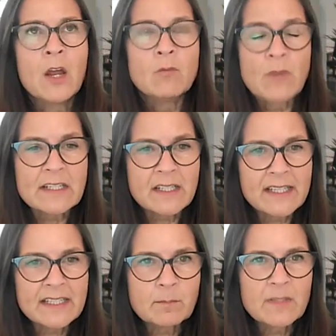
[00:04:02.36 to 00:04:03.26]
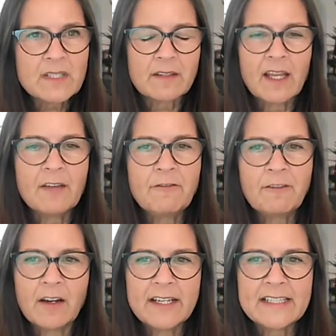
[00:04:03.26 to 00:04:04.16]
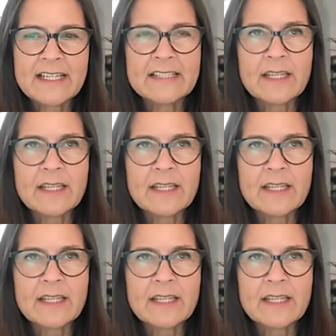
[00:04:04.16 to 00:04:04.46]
Rental income's fine,